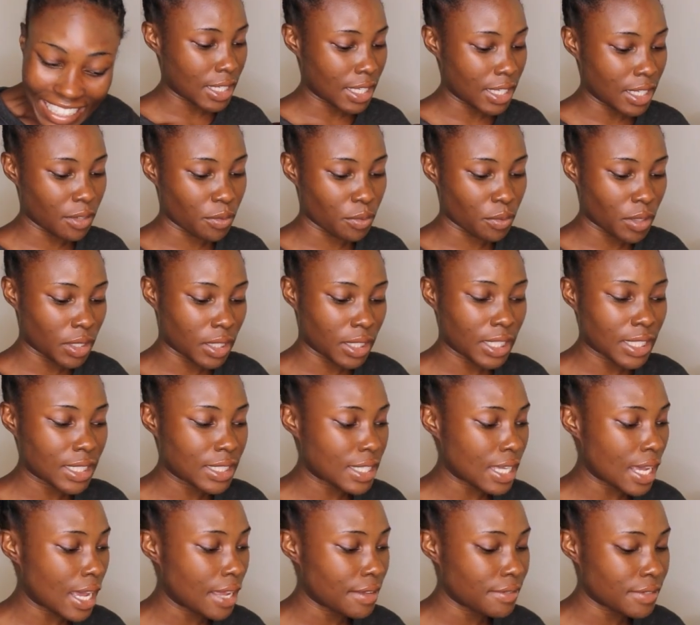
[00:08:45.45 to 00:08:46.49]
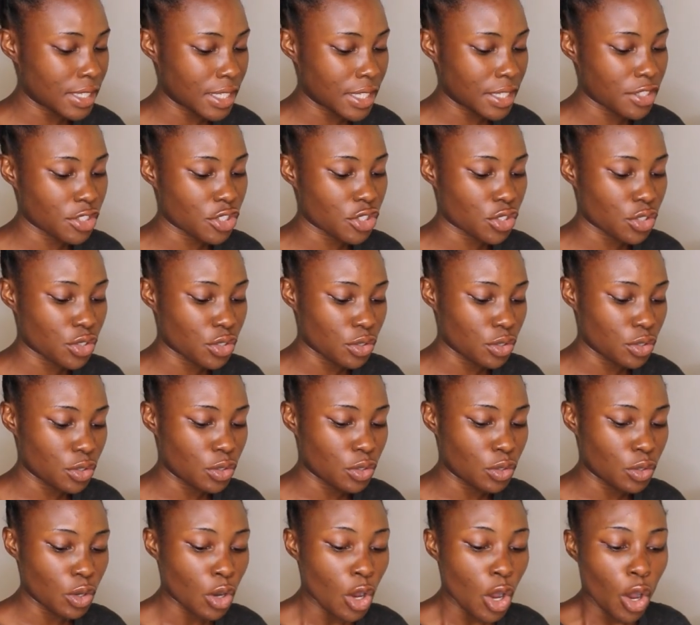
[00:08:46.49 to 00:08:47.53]
It really dives
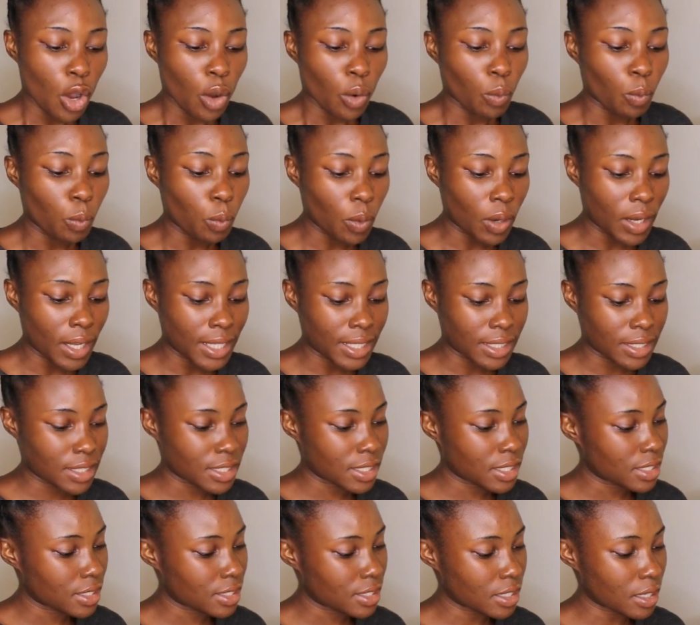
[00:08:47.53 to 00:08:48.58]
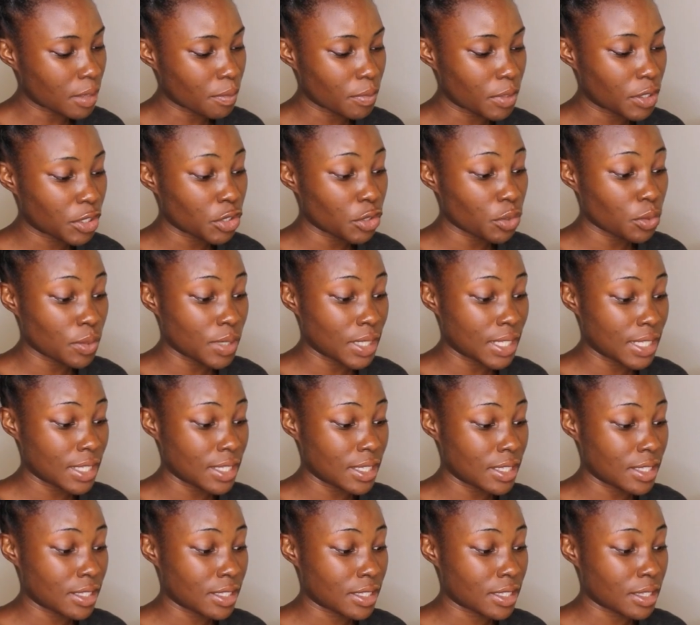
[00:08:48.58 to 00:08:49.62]
into what someone who
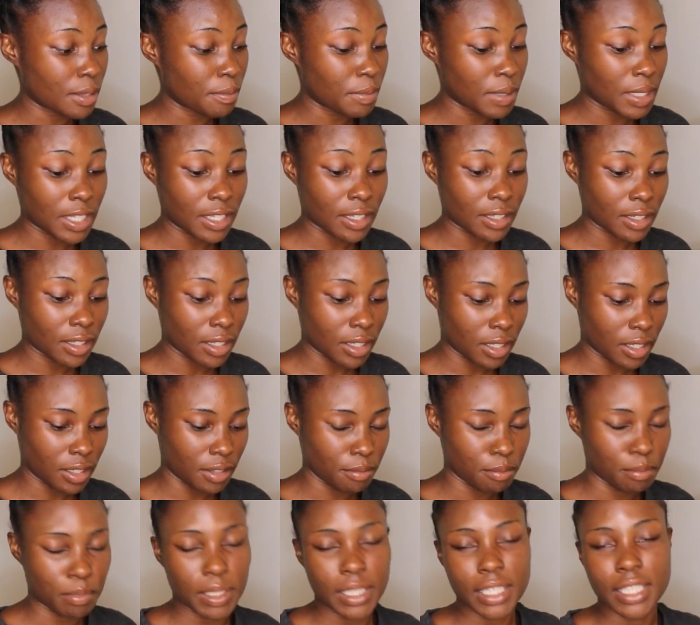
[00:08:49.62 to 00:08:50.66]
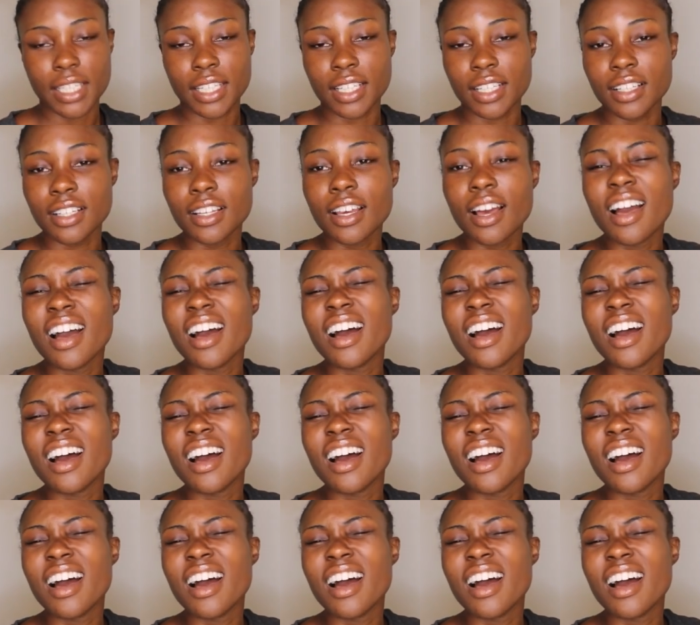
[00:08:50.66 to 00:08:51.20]
is vegan,